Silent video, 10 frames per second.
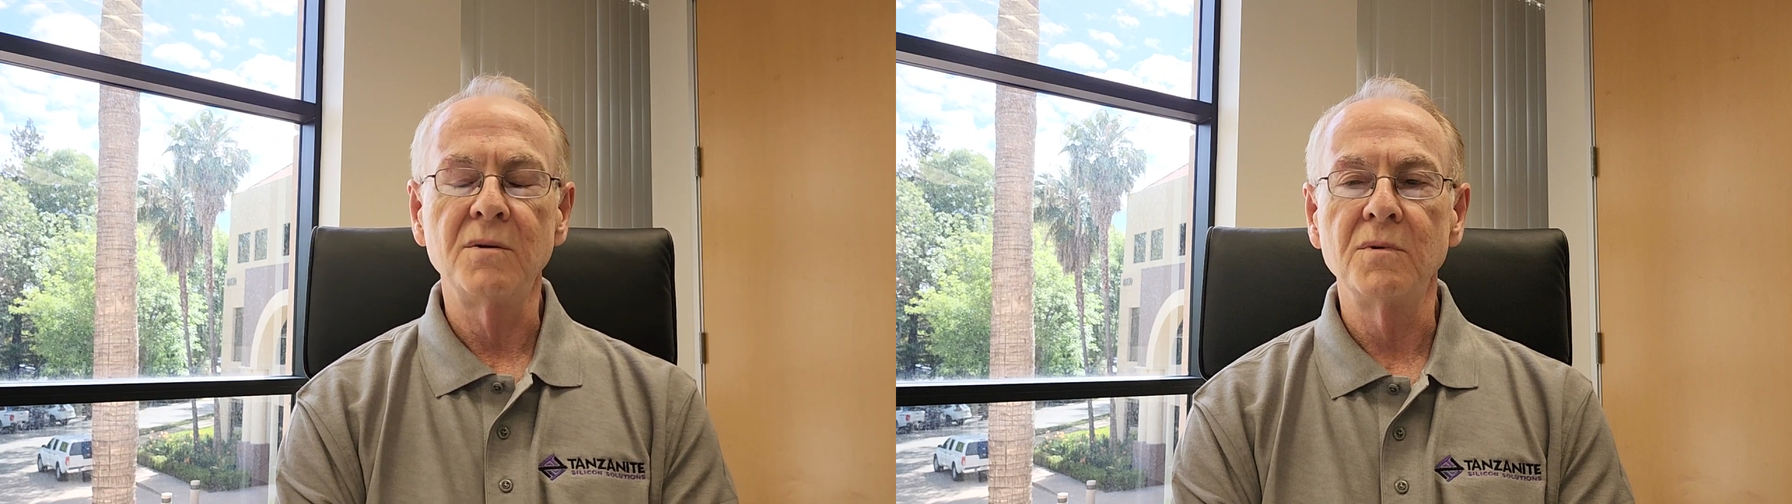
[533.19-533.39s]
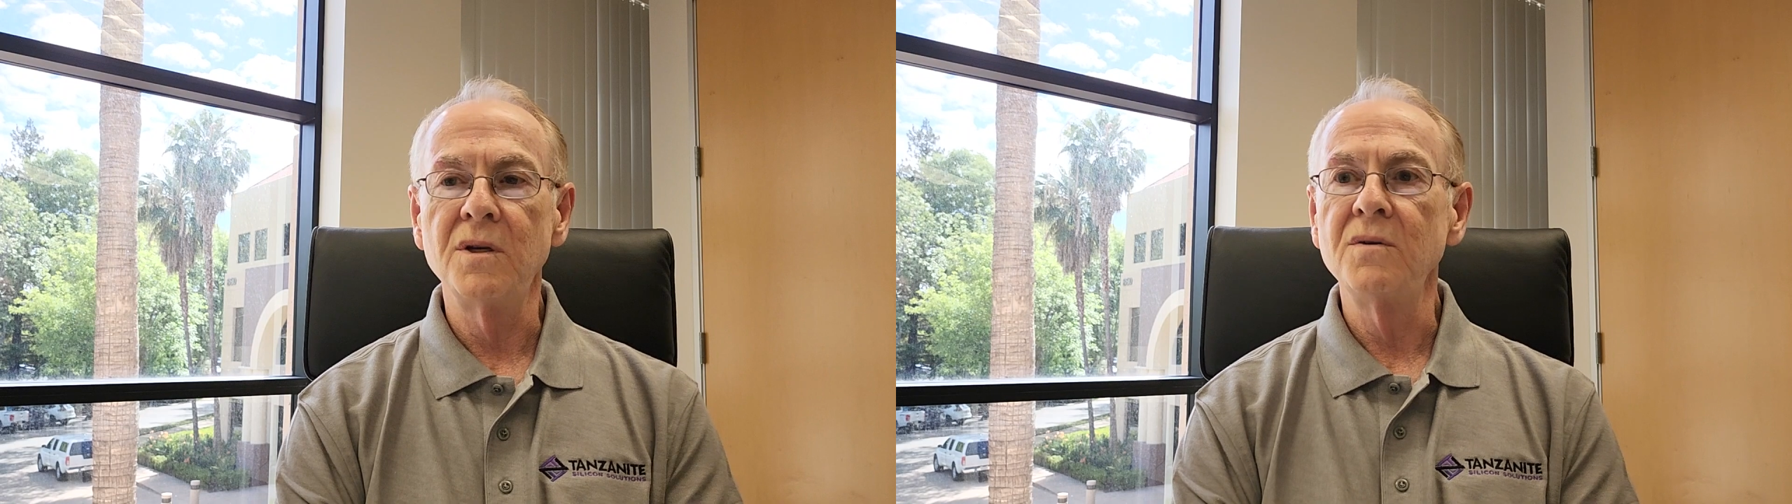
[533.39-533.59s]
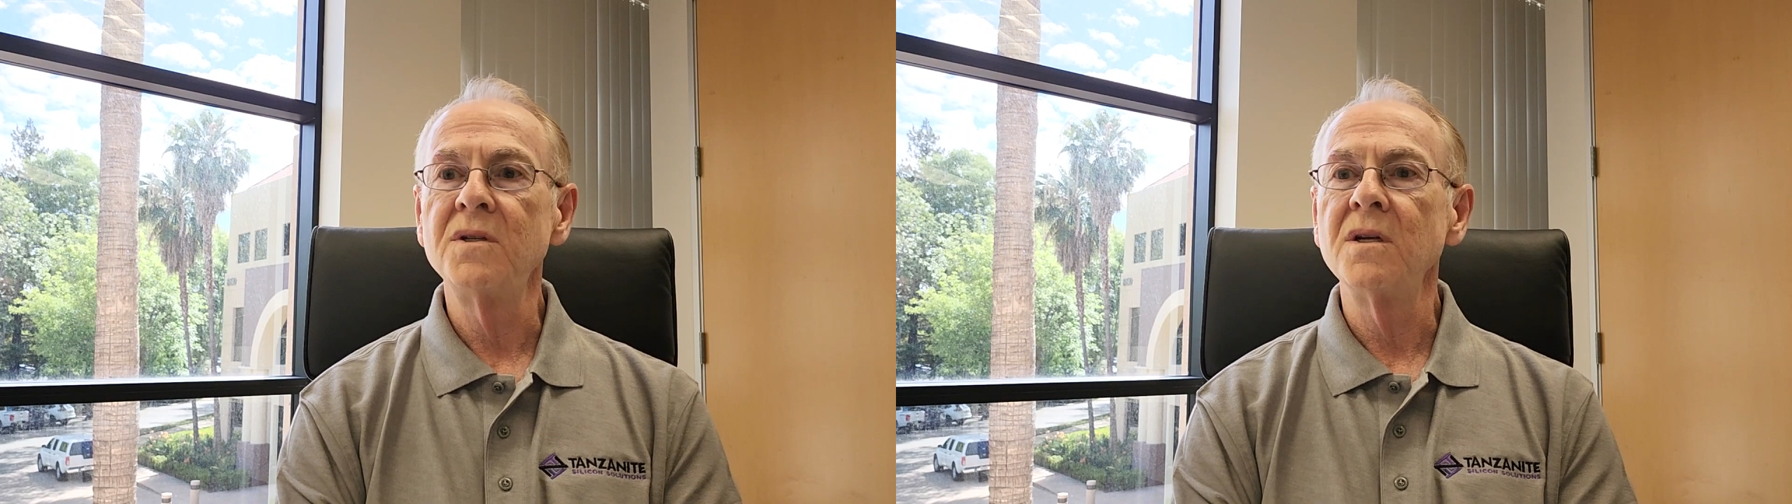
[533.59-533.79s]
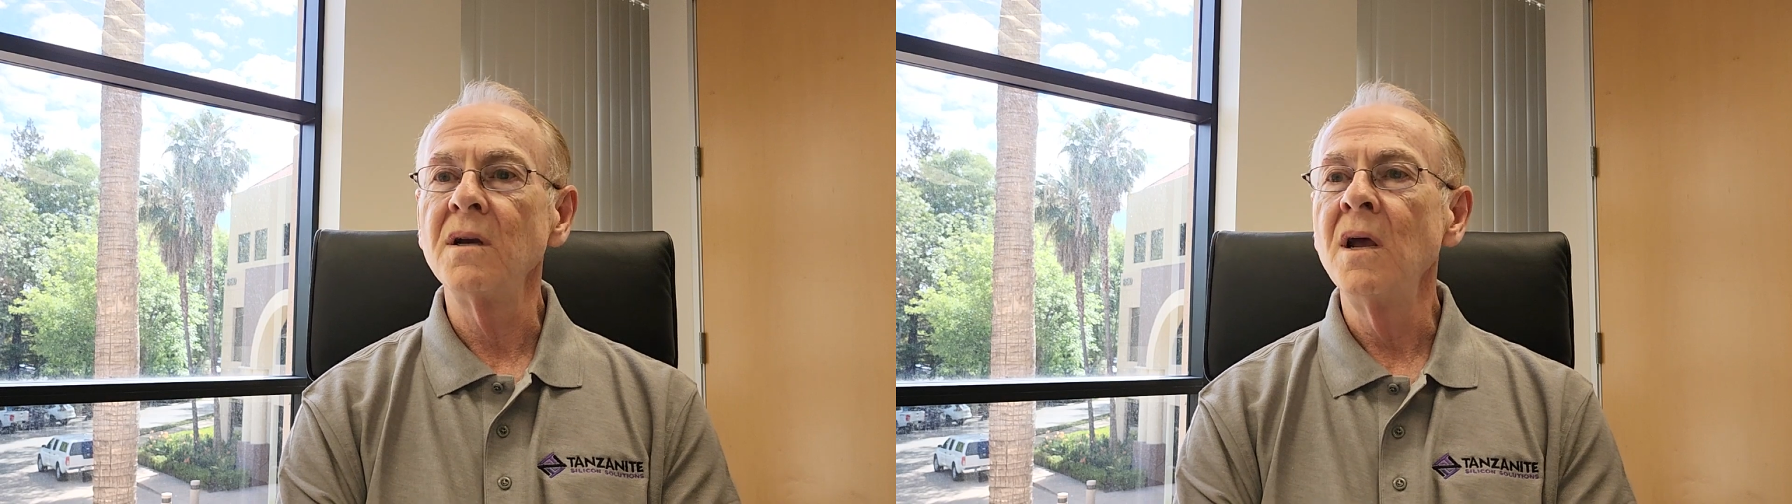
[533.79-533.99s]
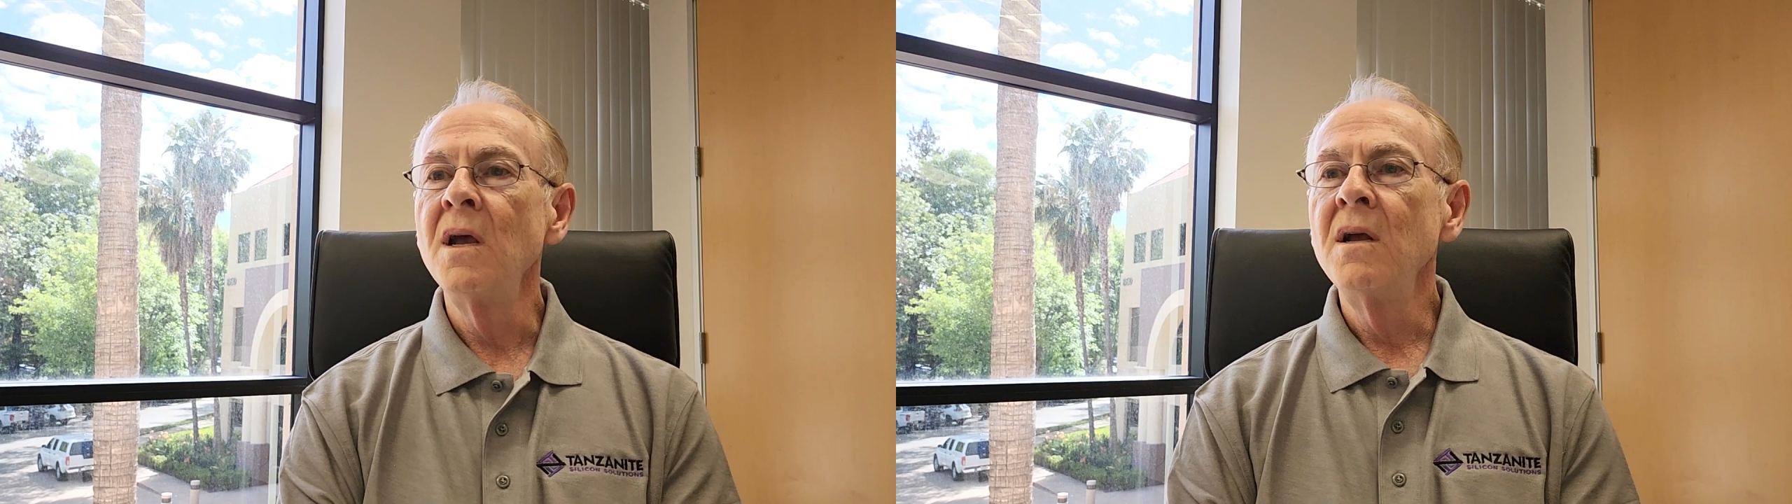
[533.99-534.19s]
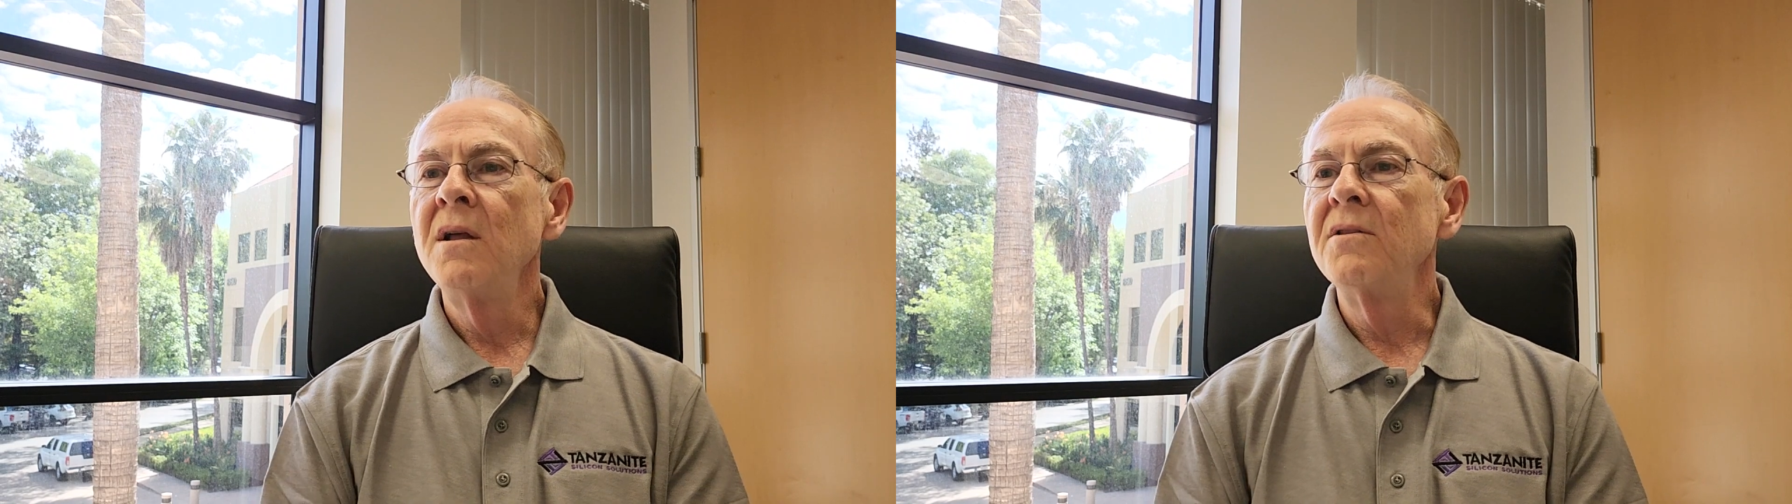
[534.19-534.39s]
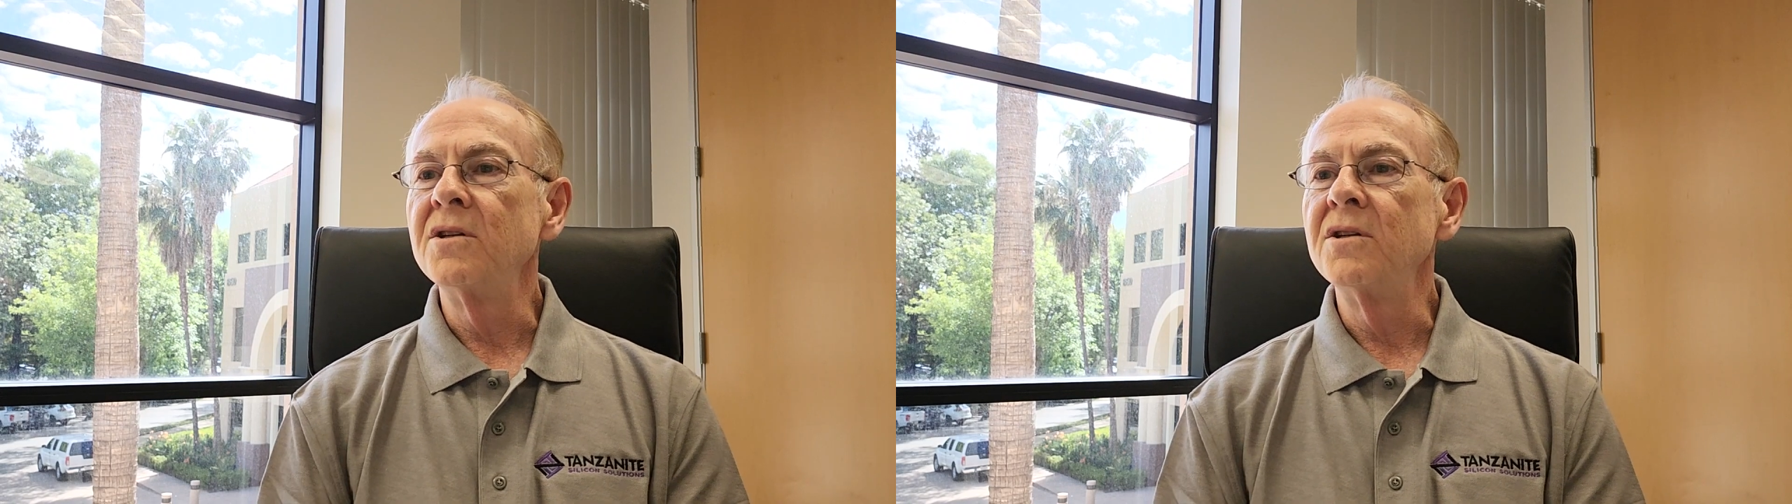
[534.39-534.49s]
reducing the